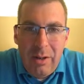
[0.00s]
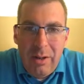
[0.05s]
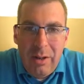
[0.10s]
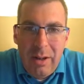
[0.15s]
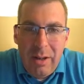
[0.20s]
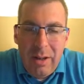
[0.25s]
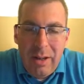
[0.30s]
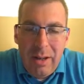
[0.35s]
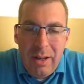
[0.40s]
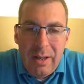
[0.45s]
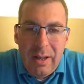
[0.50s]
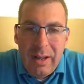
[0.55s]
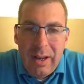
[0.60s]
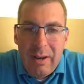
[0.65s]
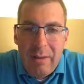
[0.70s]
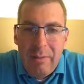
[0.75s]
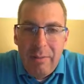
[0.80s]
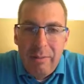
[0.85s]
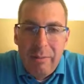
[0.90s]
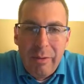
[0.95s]

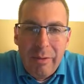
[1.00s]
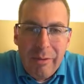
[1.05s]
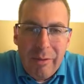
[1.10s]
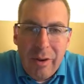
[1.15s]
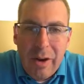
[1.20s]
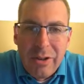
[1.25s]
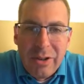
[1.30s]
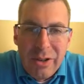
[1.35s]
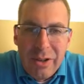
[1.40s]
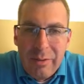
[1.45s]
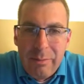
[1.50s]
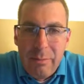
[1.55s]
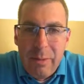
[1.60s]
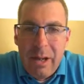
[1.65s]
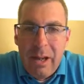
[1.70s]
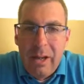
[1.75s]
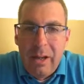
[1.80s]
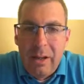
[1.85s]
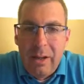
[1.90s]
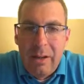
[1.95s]
It refreshes
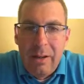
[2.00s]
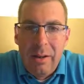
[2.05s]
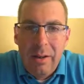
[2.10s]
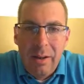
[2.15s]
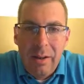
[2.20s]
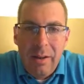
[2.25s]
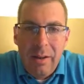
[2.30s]
me, and it